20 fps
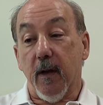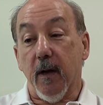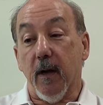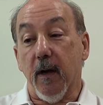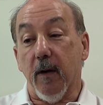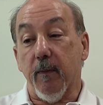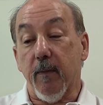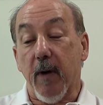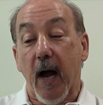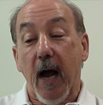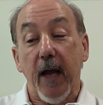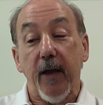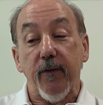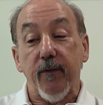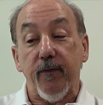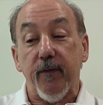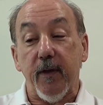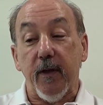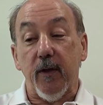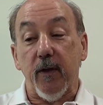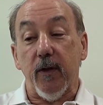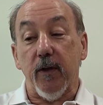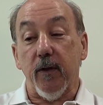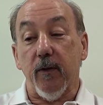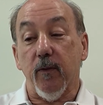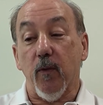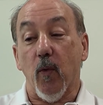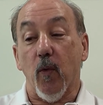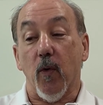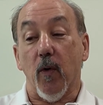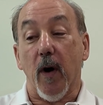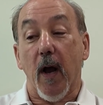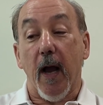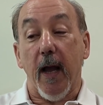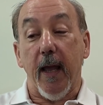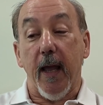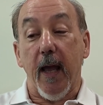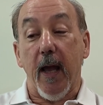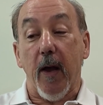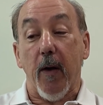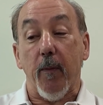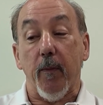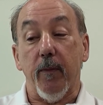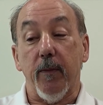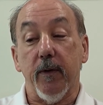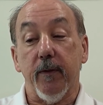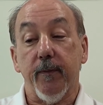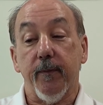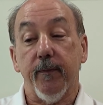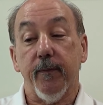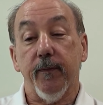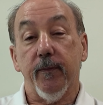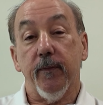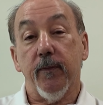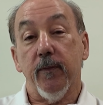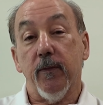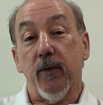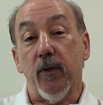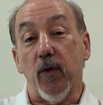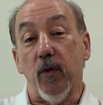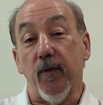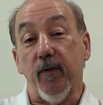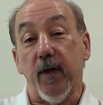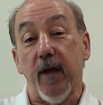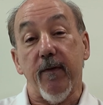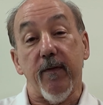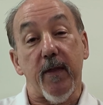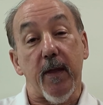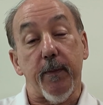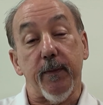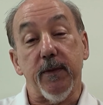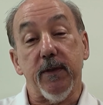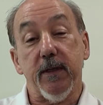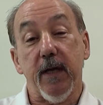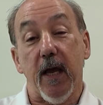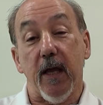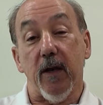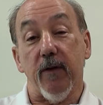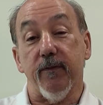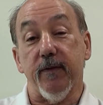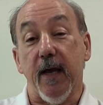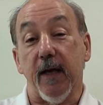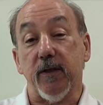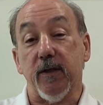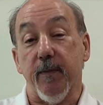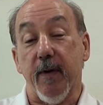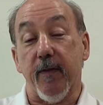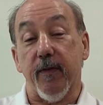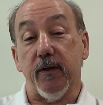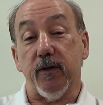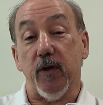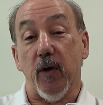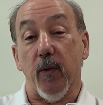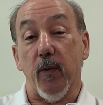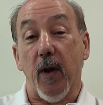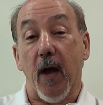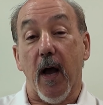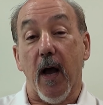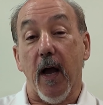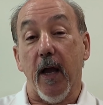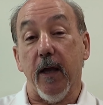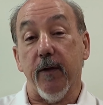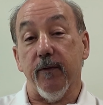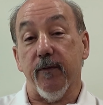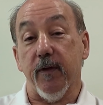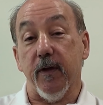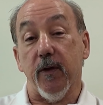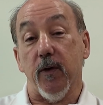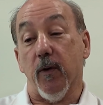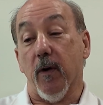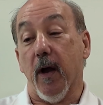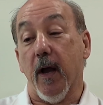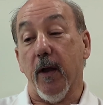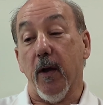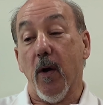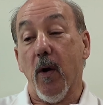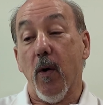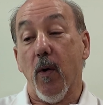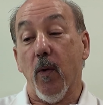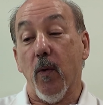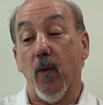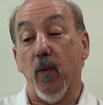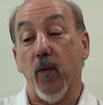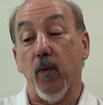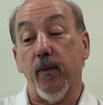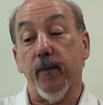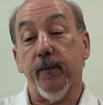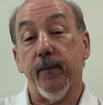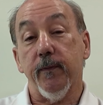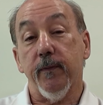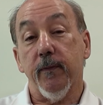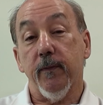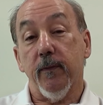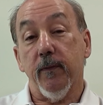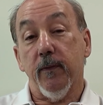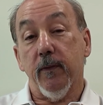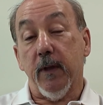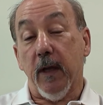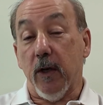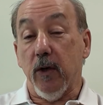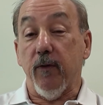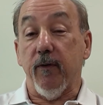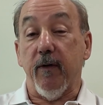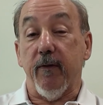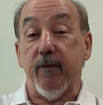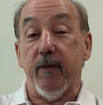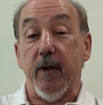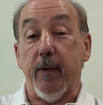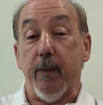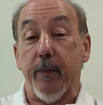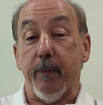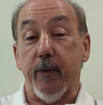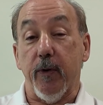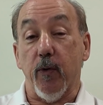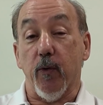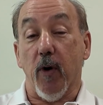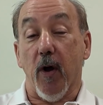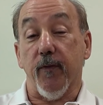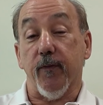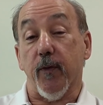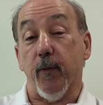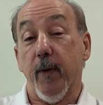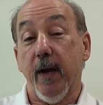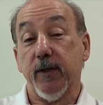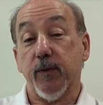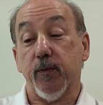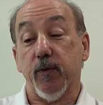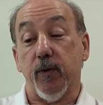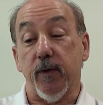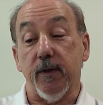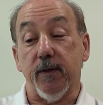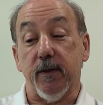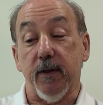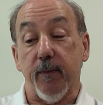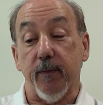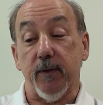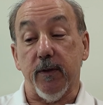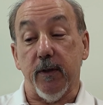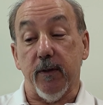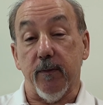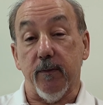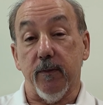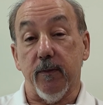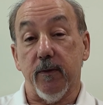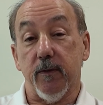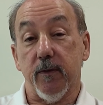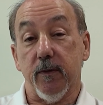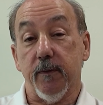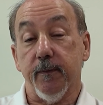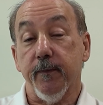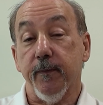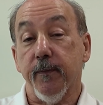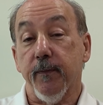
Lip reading: IV or IM. You've given them 10 of dexamethasone IV or IO, and you've given them albuterol for respiratory symptoms.